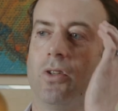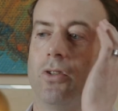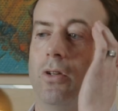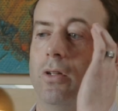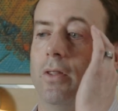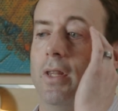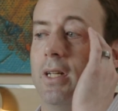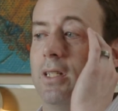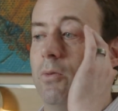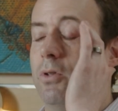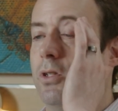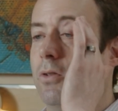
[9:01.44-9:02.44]
certain things
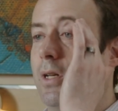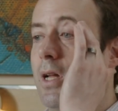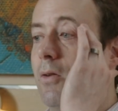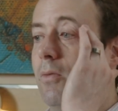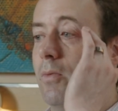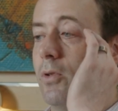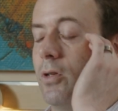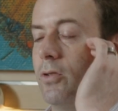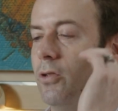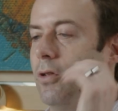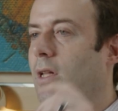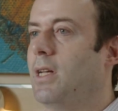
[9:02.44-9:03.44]
that we're doing now in terms
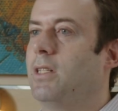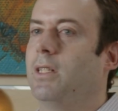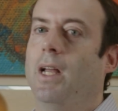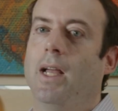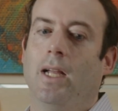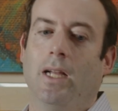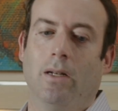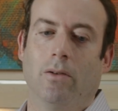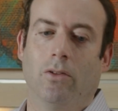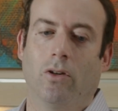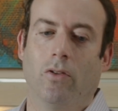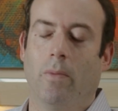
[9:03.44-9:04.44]
of urolithin A
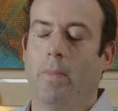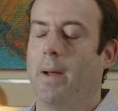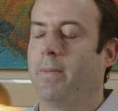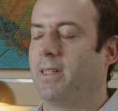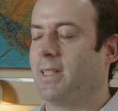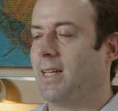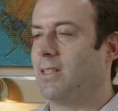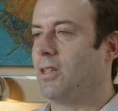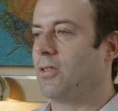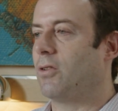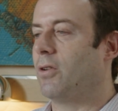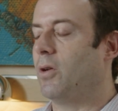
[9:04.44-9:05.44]
and certain of the peptides like
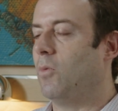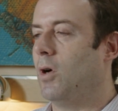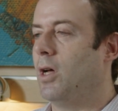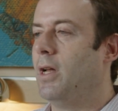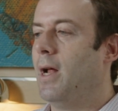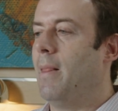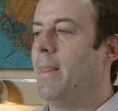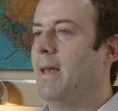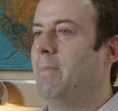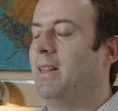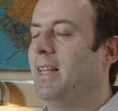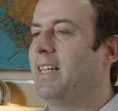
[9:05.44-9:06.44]
SF31 that
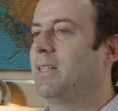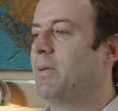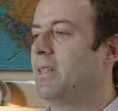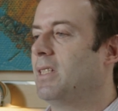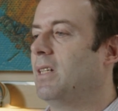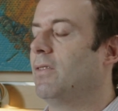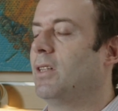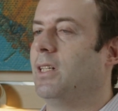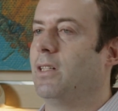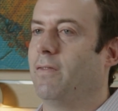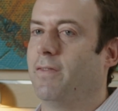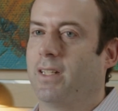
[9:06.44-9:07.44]
have been linked specifically
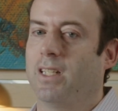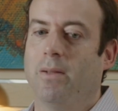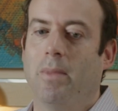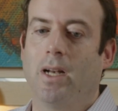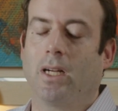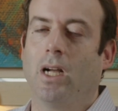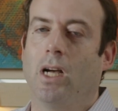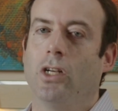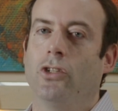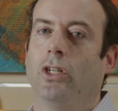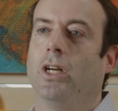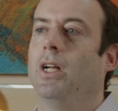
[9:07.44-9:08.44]
to fixing the
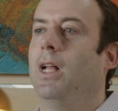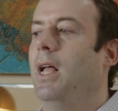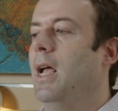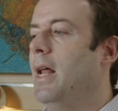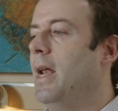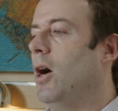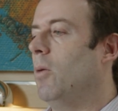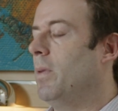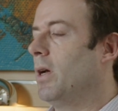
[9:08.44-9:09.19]
mitochondria and helping